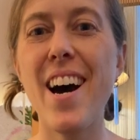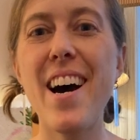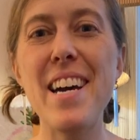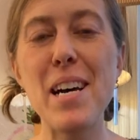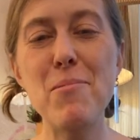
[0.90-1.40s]

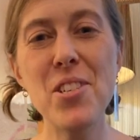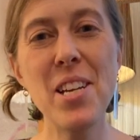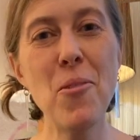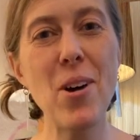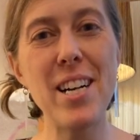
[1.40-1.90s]
Hi, I'm
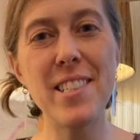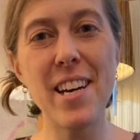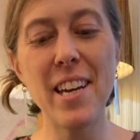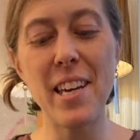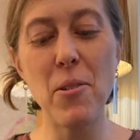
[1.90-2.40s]
Janelle
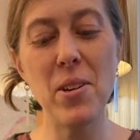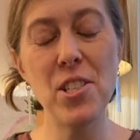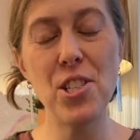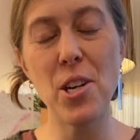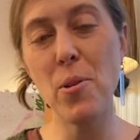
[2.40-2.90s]
Wyasock, and I want to
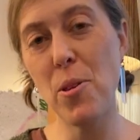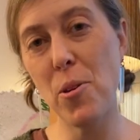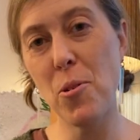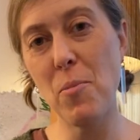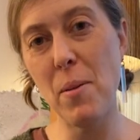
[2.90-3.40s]
share with
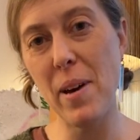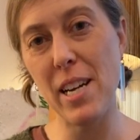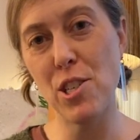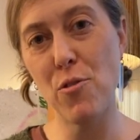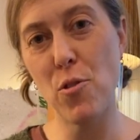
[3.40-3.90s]
you my
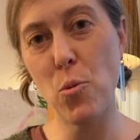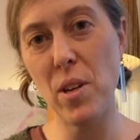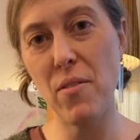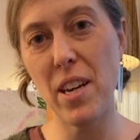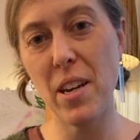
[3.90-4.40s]
passion for
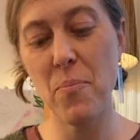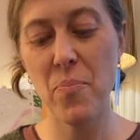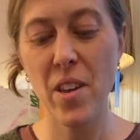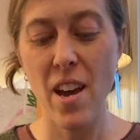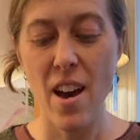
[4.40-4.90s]
weaving.
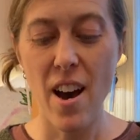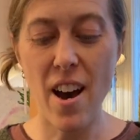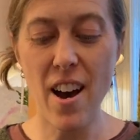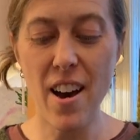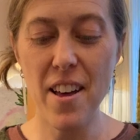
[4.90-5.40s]

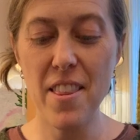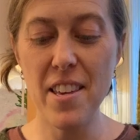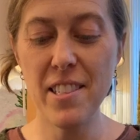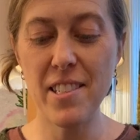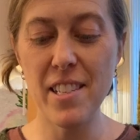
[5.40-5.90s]

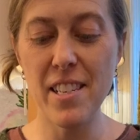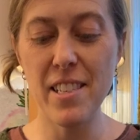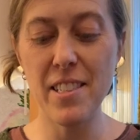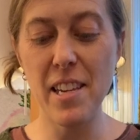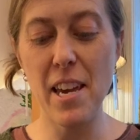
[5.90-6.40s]
This
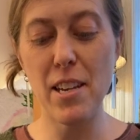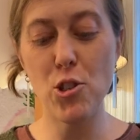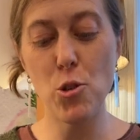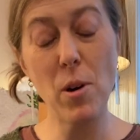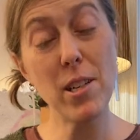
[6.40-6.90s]
is a
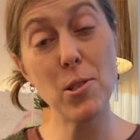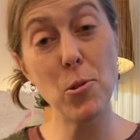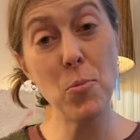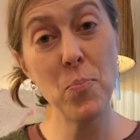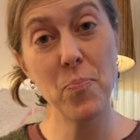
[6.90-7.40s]
shoebox
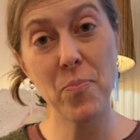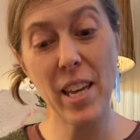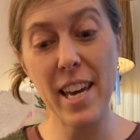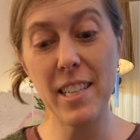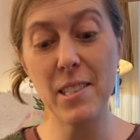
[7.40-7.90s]
loom,
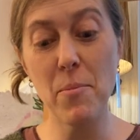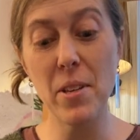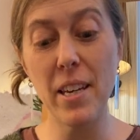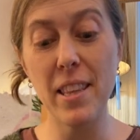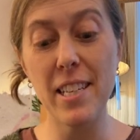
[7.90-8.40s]
and it's
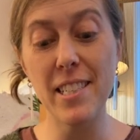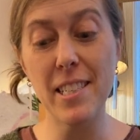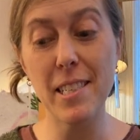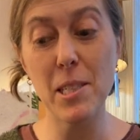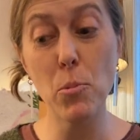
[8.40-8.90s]
something that's
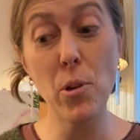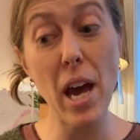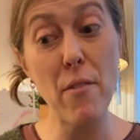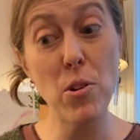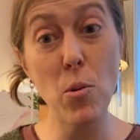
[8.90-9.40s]
accessible
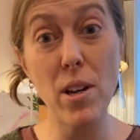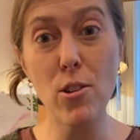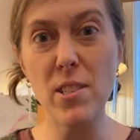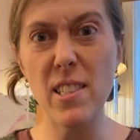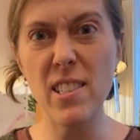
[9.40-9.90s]
to everyone
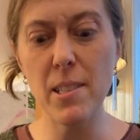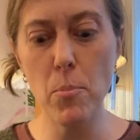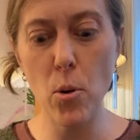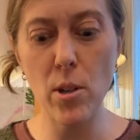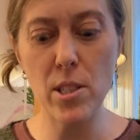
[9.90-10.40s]
because it's
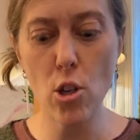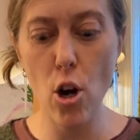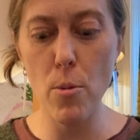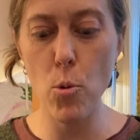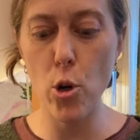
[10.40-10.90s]
simple, it's
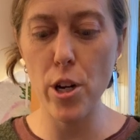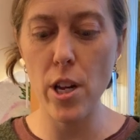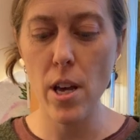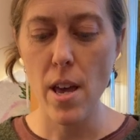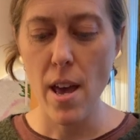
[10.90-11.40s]
cardboard,
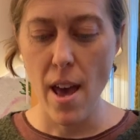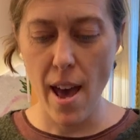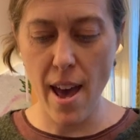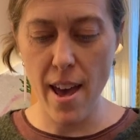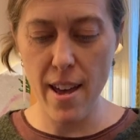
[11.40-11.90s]

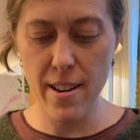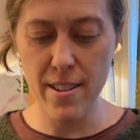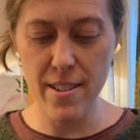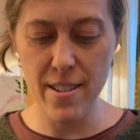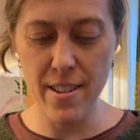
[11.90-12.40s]
and
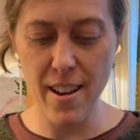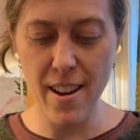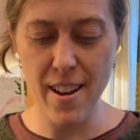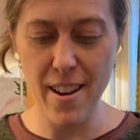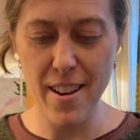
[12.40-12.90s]

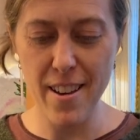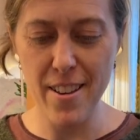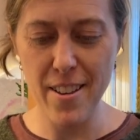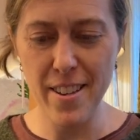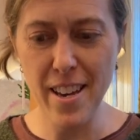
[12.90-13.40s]

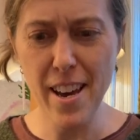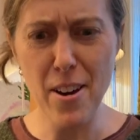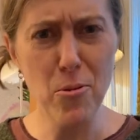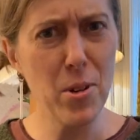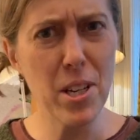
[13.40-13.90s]
yeah,
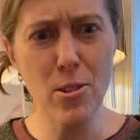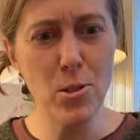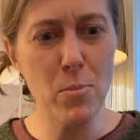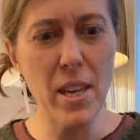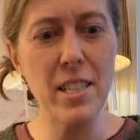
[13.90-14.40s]
we can
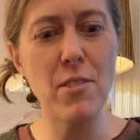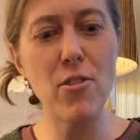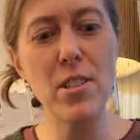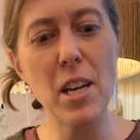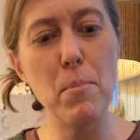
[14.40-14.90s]
use many
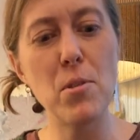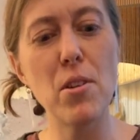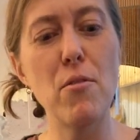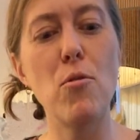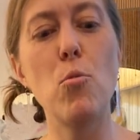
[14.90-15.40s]
different types
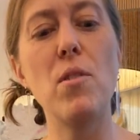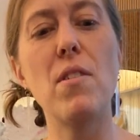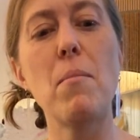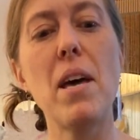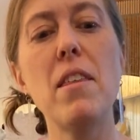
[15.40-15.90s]
of
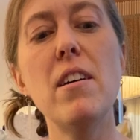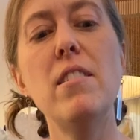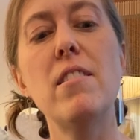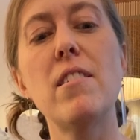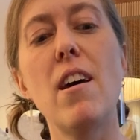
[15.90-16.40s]
weaving
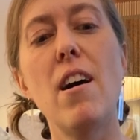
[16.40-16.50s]
methods.